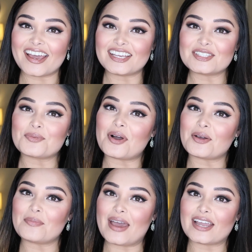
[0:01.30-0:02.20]
guys,
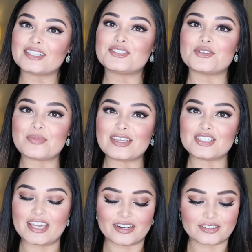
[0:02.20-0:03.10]
welcome back to my
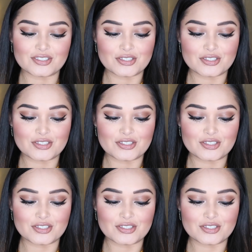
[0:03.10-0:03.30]
channel.